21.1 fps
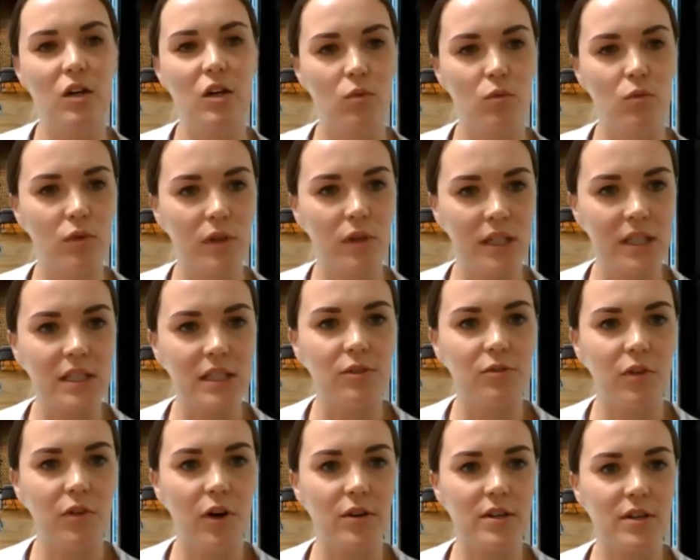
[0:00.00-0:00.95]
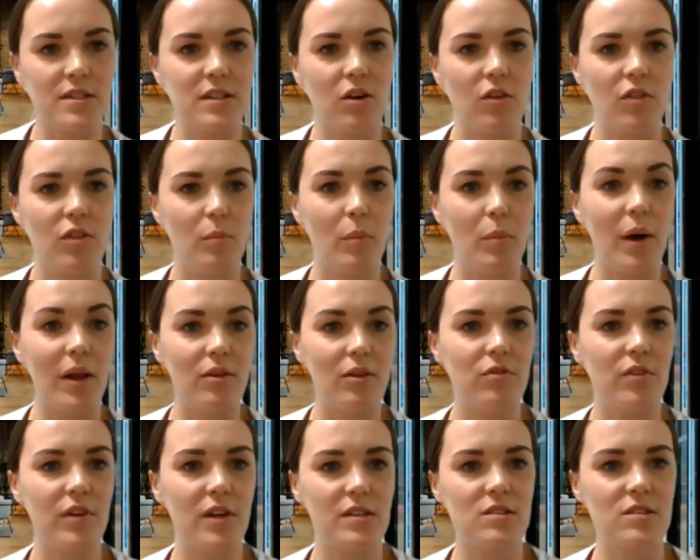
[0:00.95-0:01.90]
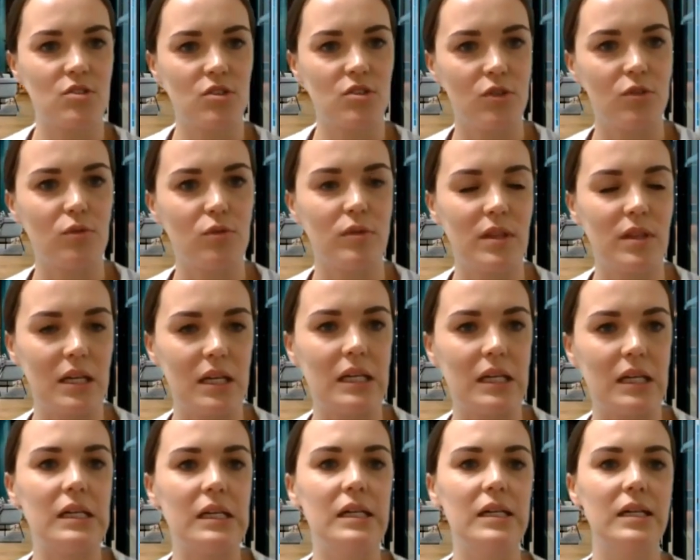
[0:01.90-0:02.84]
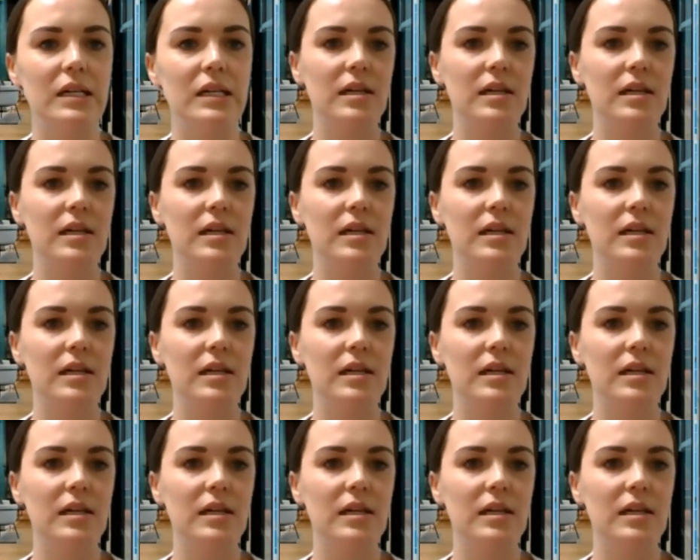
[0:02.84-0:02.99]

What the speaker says: really focusing on the benefits to the